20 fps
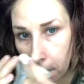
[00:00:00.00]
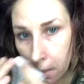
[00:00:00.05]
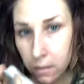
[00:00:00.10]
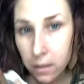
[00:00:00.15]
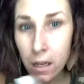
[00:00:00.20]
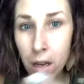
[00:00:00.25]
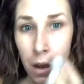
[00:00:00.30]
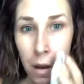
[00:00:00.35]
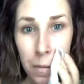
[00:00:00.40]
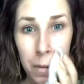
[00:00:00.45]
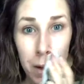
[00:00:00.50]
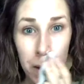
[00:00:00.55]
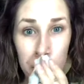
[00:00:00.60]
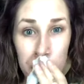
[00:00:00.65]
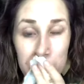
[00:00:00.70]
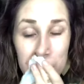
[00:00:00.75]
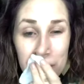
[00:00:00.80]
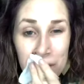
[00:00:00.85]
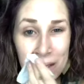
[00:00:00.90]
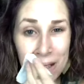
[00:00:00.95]
Cause like, I'm
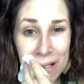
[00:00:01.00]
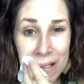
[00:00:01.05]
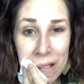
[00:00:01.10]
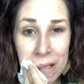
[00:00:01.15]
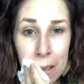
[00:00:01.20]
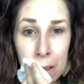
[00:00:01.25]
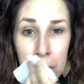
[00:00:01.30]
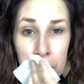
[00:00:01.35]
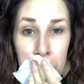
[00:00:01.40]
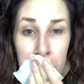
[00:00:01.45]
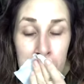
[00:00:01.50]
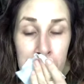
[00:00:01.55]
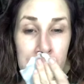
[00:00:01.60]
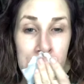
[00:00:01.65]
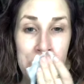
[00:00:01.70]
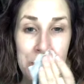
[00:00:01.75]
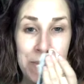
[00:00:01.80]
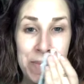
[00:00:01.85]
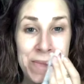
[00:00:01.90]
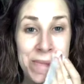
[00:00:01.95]
always afraid that
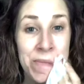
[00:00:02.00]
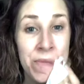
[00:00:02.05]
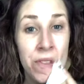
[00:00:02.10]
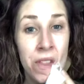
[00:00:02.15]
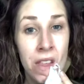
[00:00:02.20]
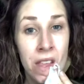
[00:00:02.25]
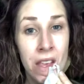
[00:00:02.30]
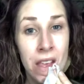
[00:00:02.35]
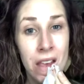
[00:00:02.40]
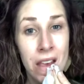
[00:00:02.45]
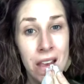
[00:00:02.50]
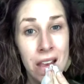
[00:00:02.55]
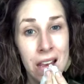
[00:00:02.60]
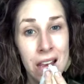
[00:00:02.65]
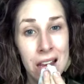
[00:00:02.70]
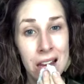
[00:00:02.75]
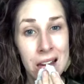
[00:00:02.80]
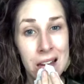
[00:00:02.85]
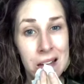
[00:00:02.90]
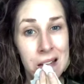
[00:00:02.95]

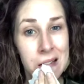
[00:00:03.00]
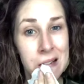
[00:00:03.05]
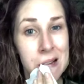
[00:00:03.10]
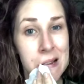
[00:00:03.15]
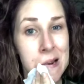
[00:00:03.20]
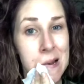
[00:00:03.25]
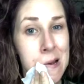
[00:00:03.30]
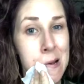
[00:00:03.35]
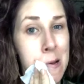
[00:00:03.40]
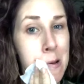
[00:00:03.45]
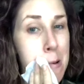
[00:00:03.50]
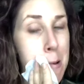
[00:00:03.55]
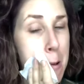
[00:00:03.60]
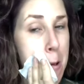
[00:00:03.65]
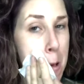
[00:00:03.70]
it is gonna